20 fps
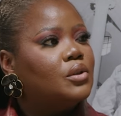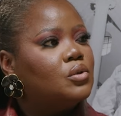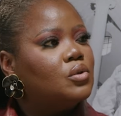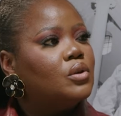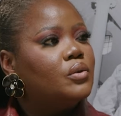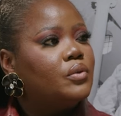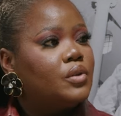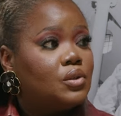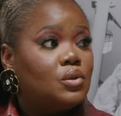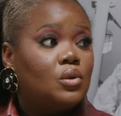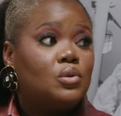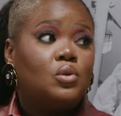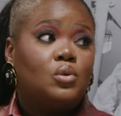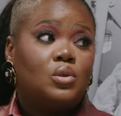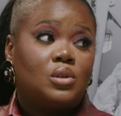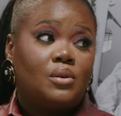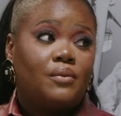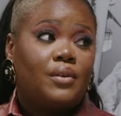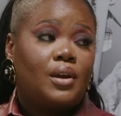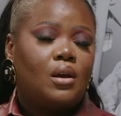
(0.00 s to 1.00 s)
to increase your
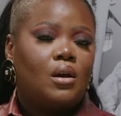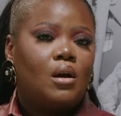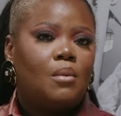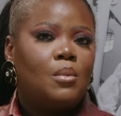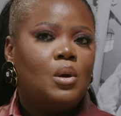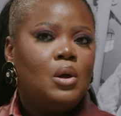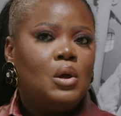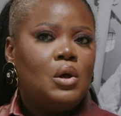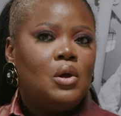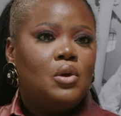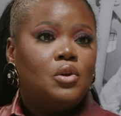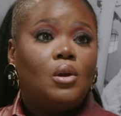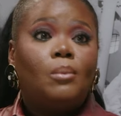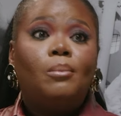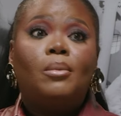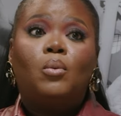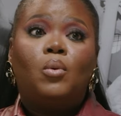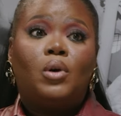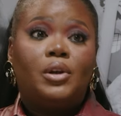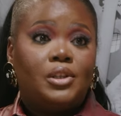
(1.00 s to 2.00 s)
sources of income.
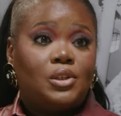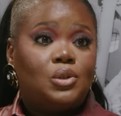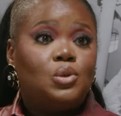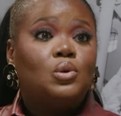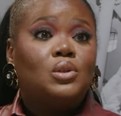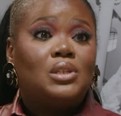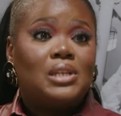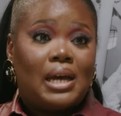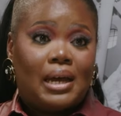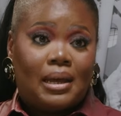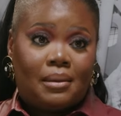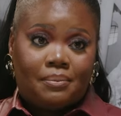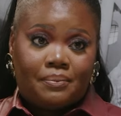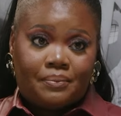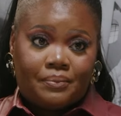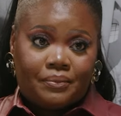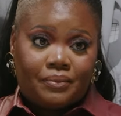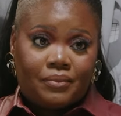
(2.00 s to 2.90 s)
Number 1 is your time.